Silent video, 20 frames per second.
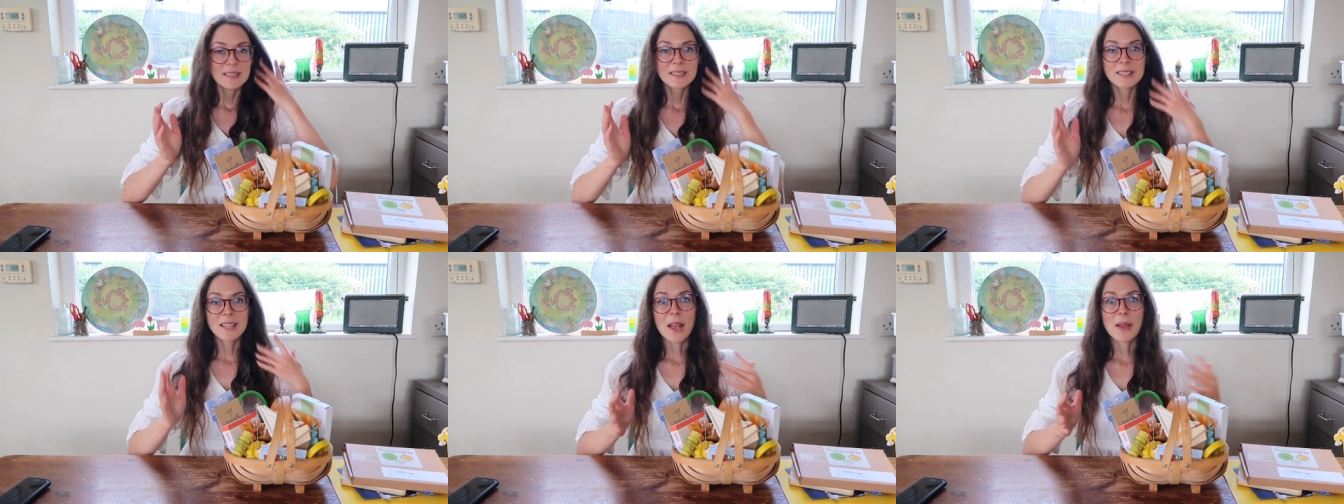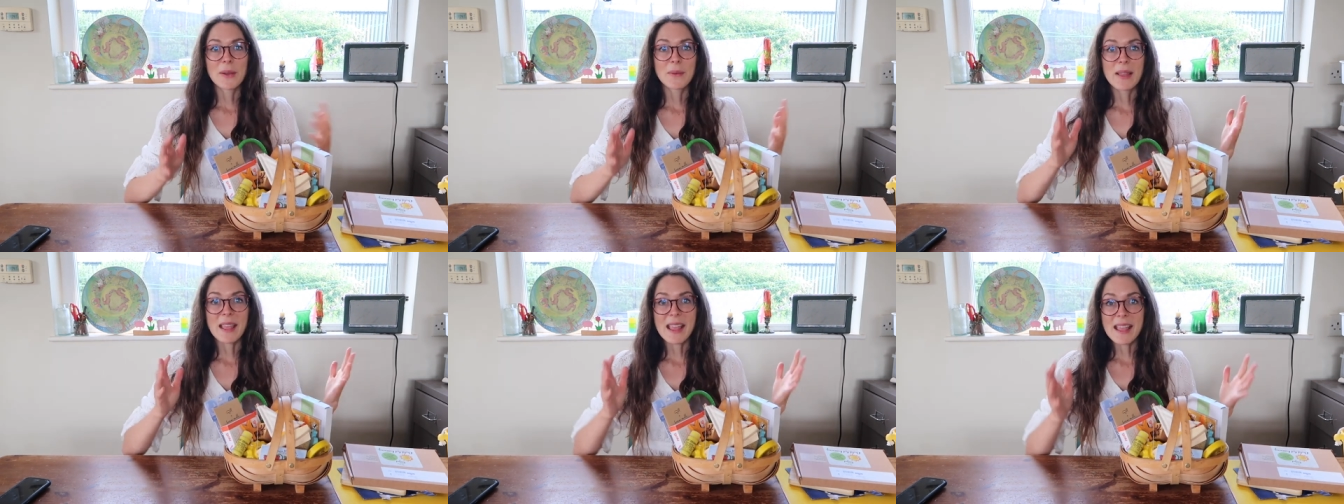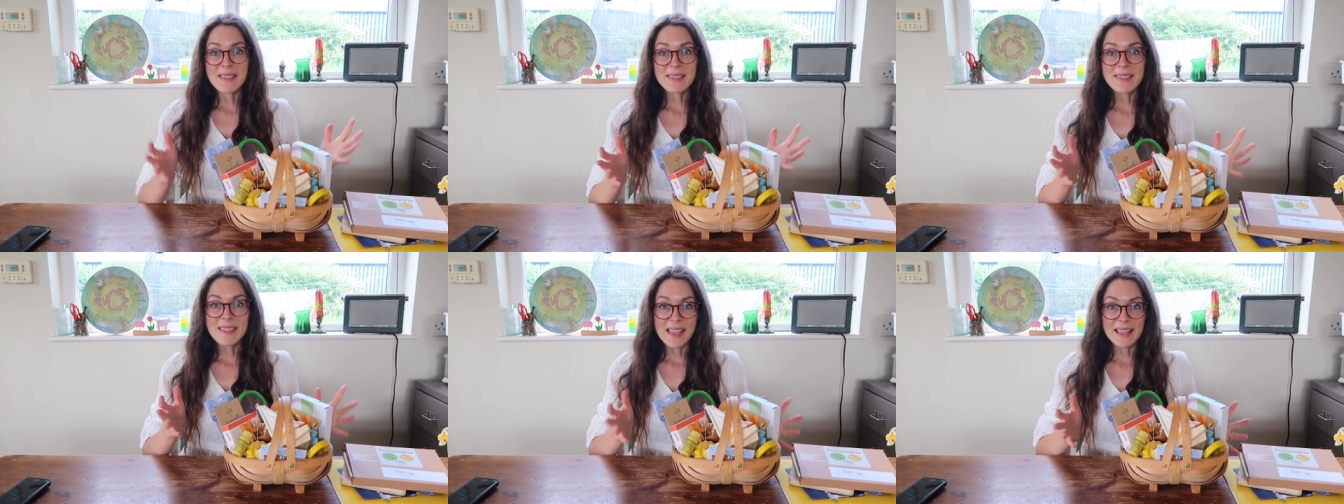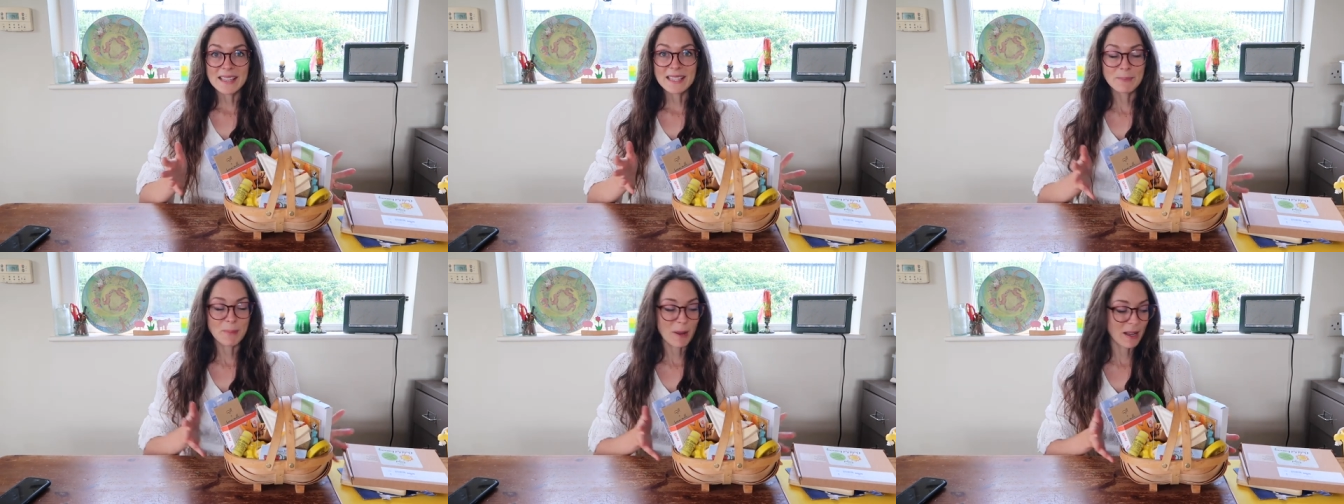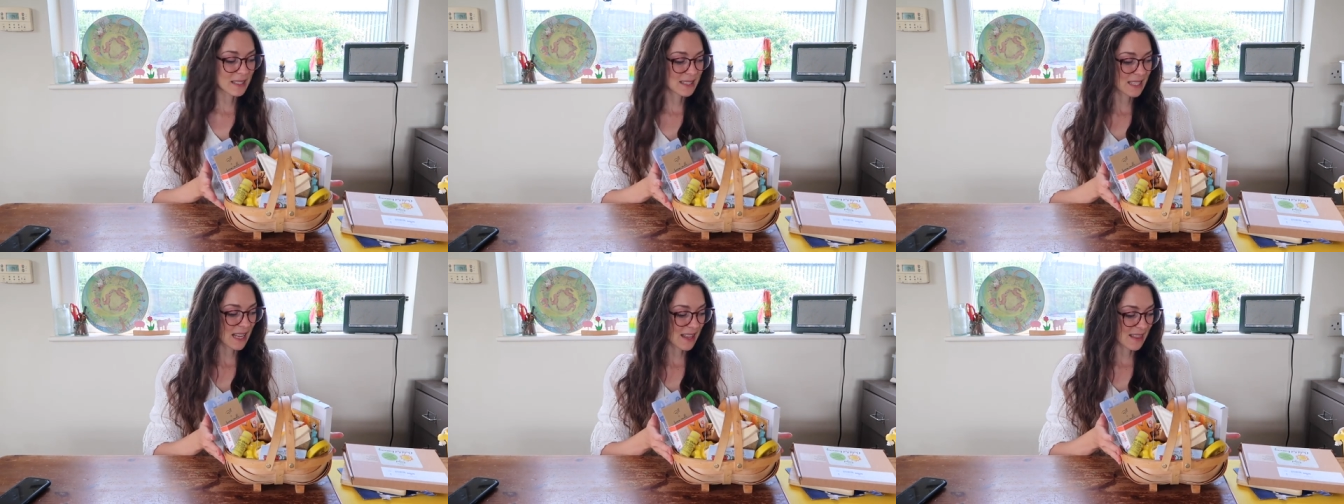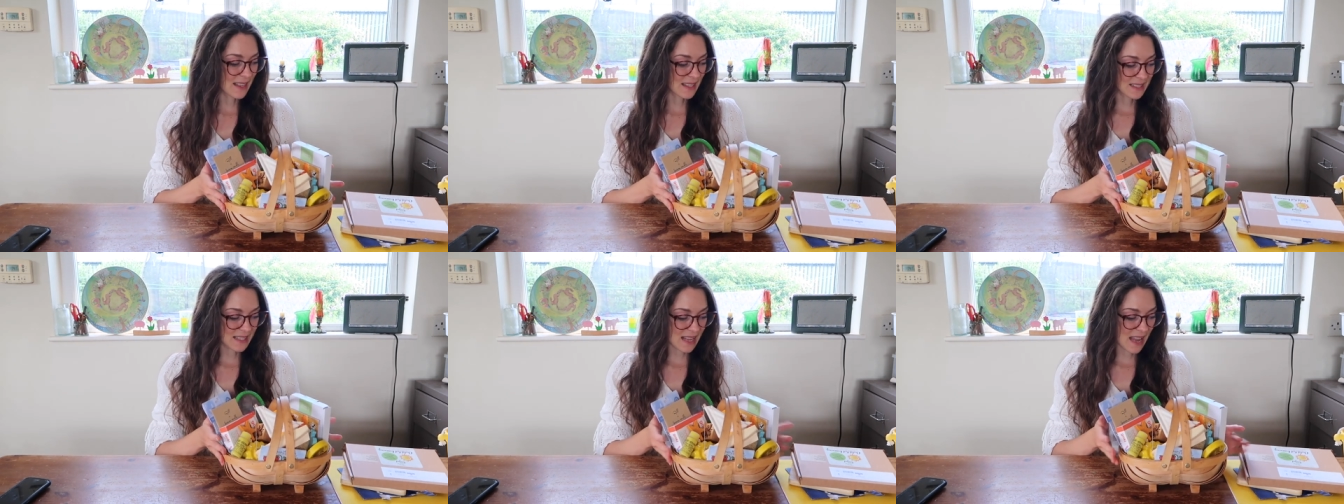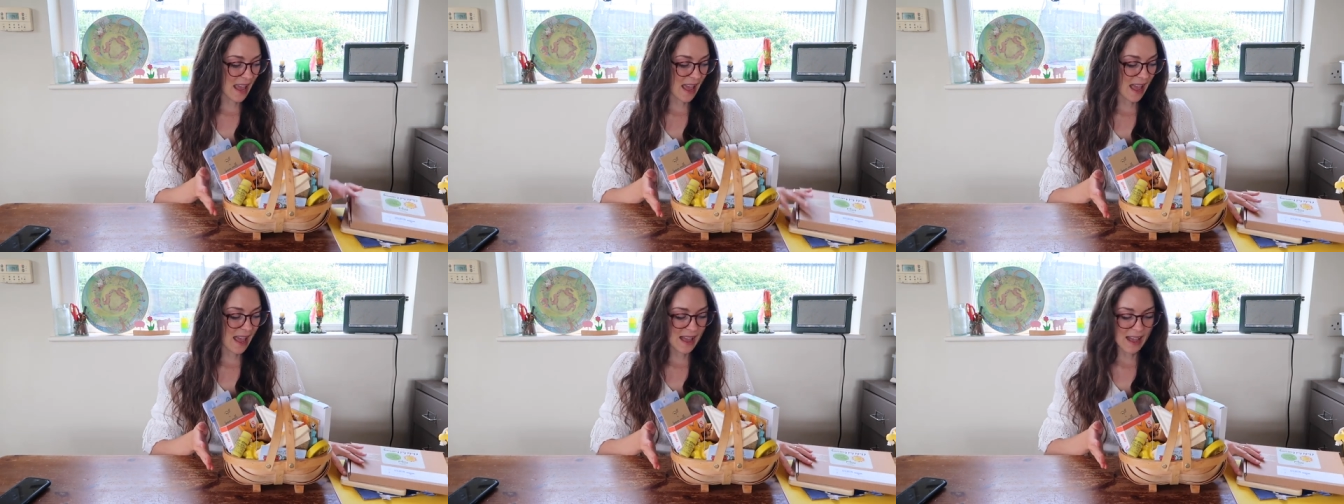So in this basket this
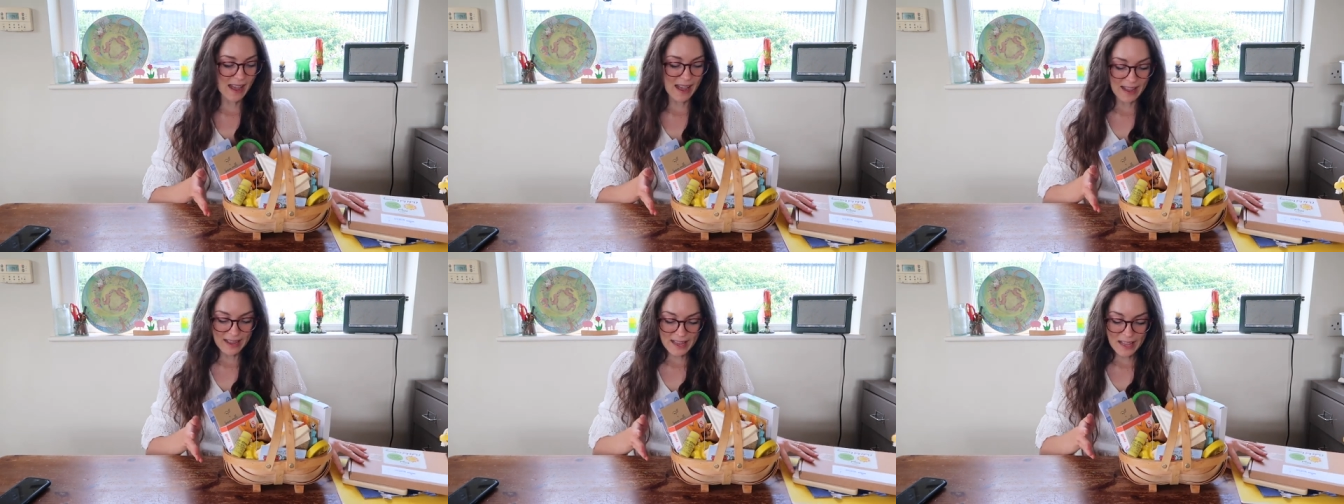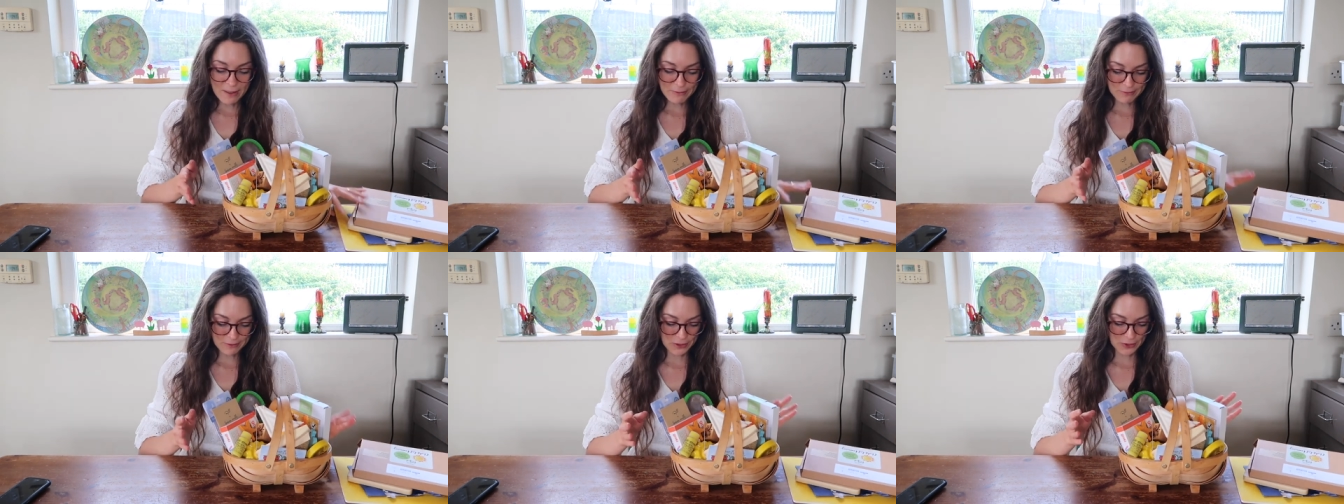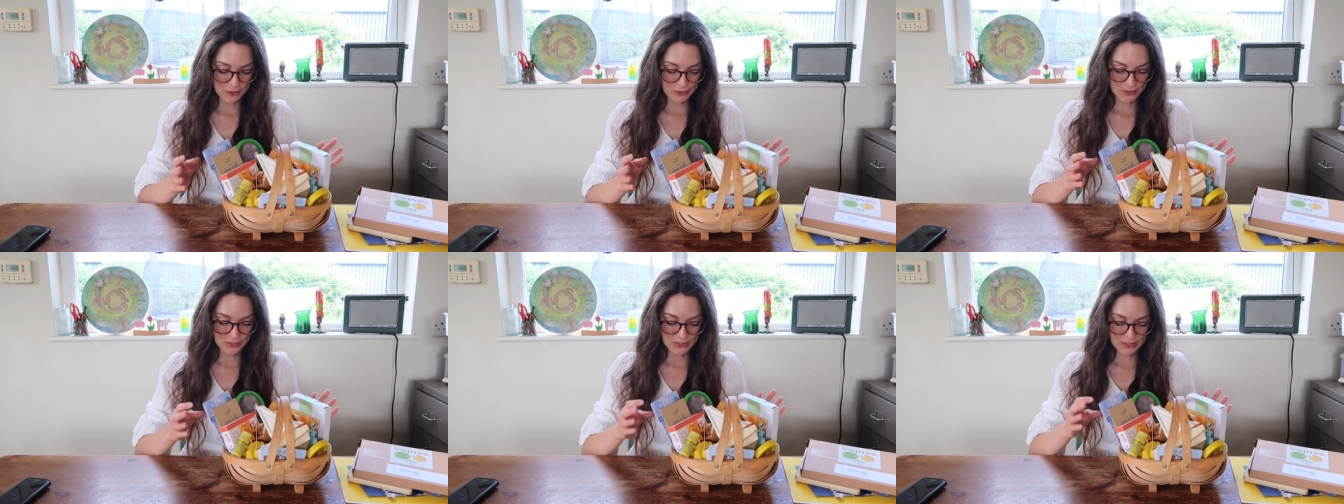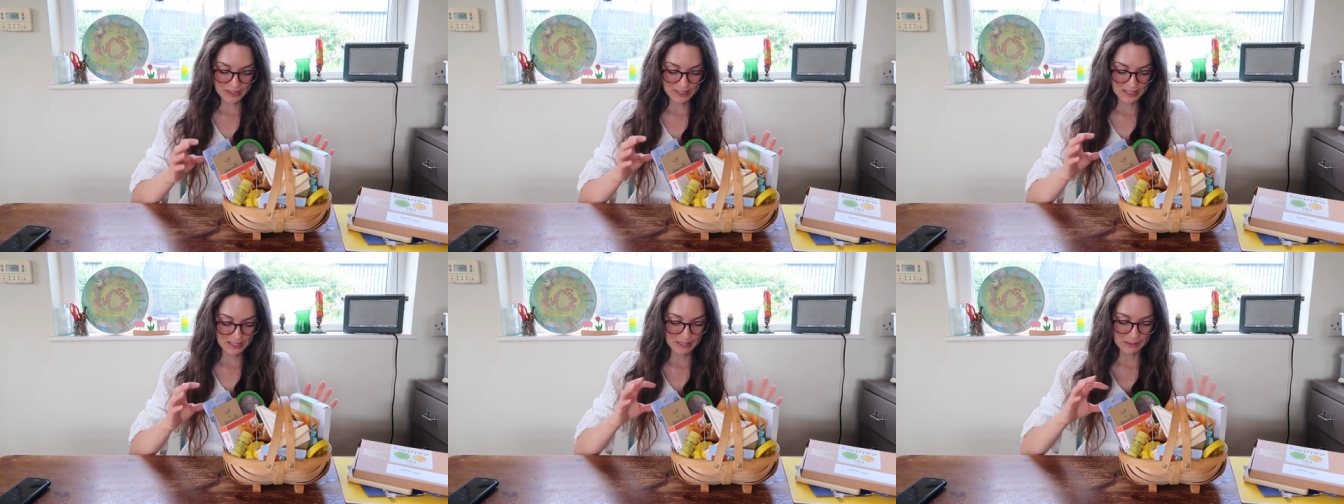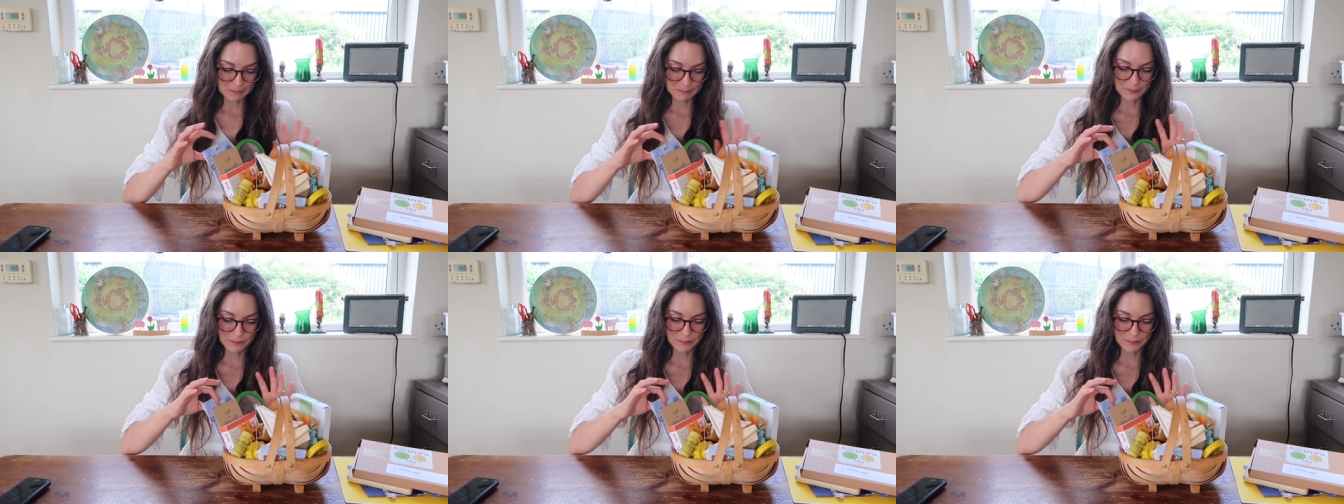year, I have got